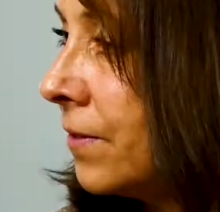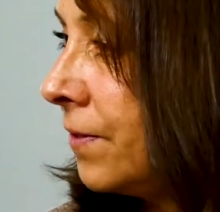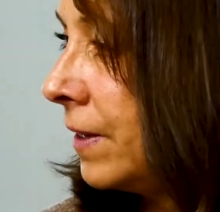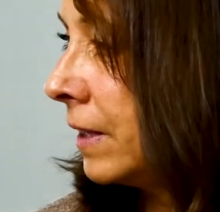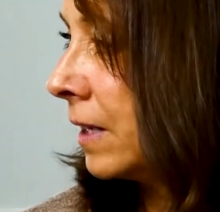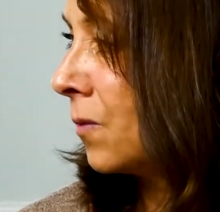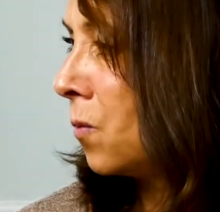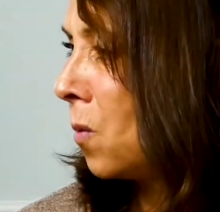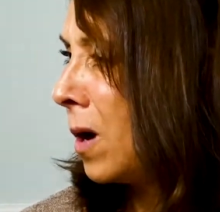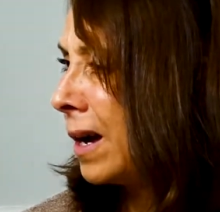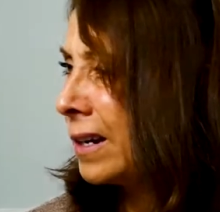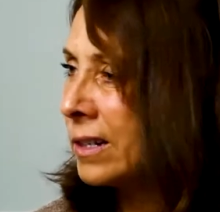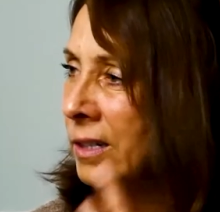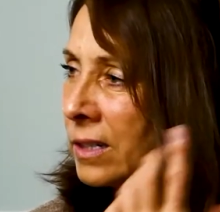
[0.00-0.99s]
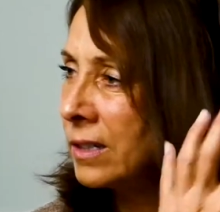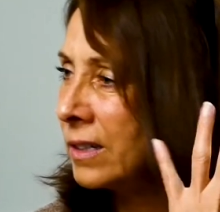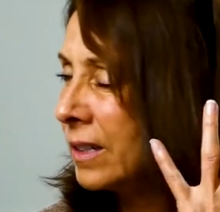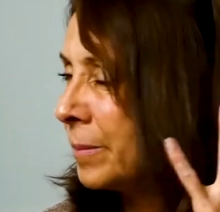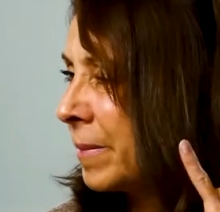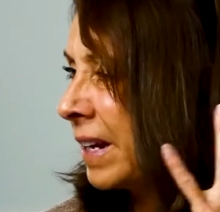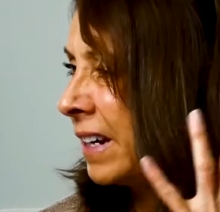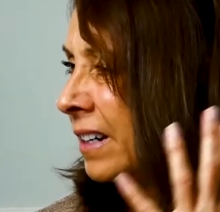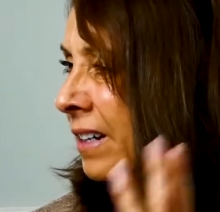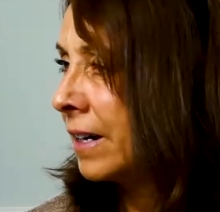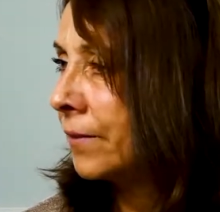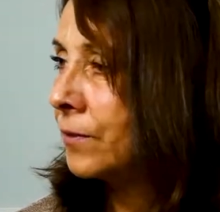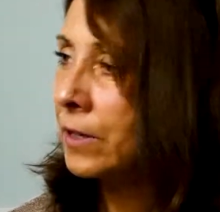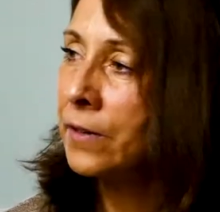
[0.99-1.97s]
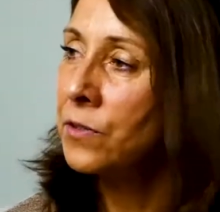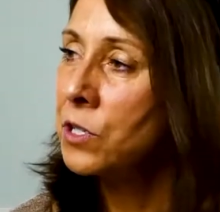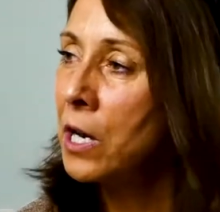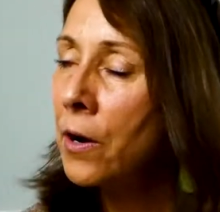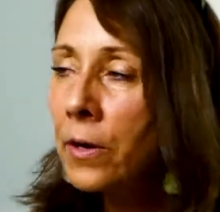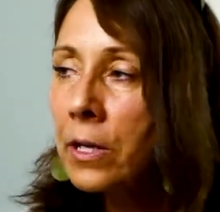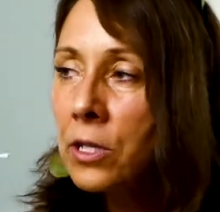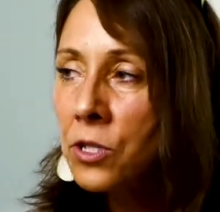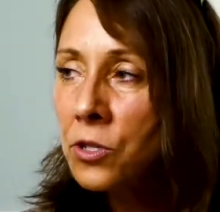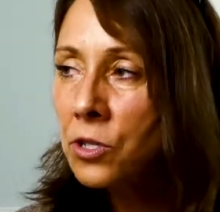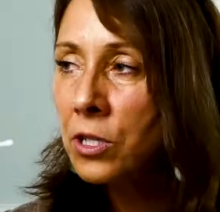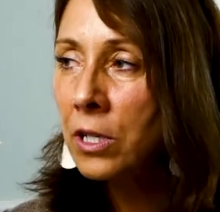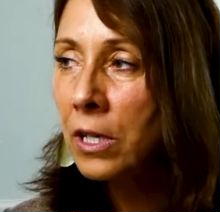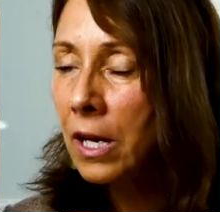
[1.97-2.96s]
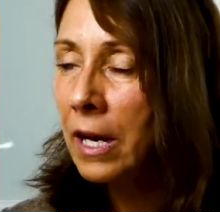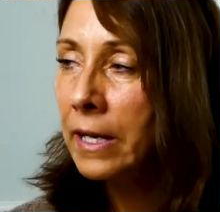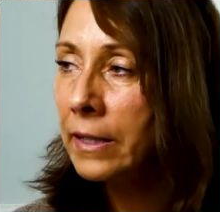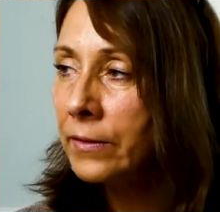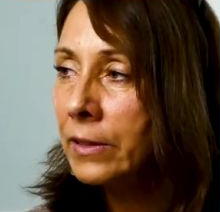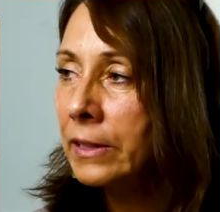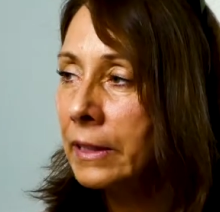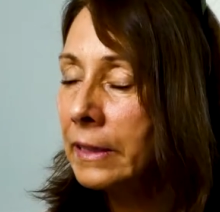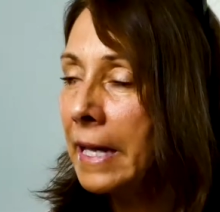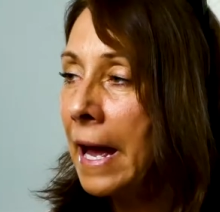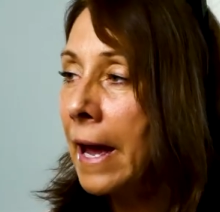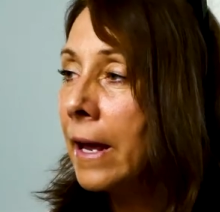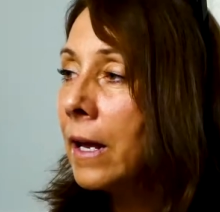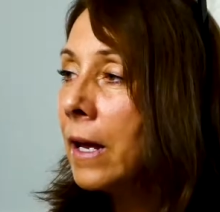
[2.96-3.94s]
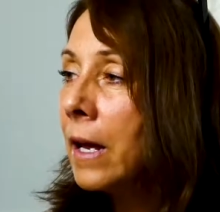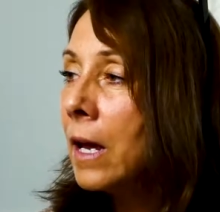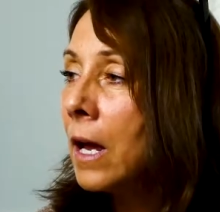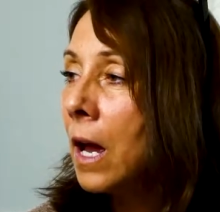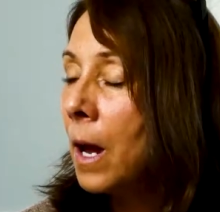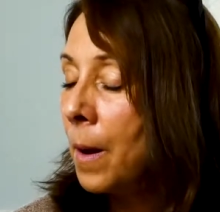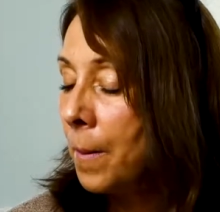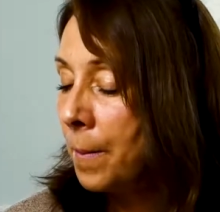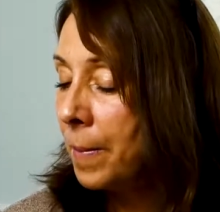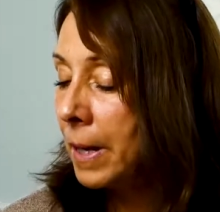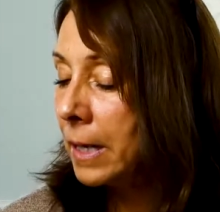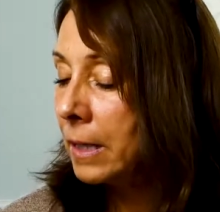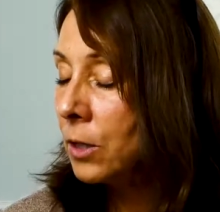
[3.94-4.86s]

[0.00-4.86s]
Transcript: feeling of water in my ear after I've showered. It's usually to kind of clean that. But